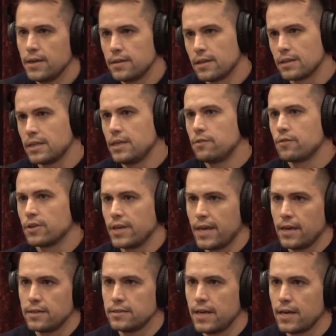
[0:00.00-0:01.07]
The lead really
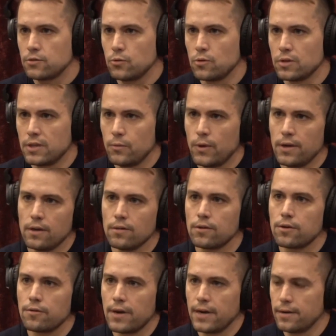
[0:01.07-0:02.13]
has actual leeway to
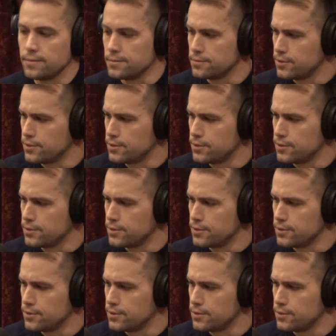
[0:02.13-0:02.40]
look around.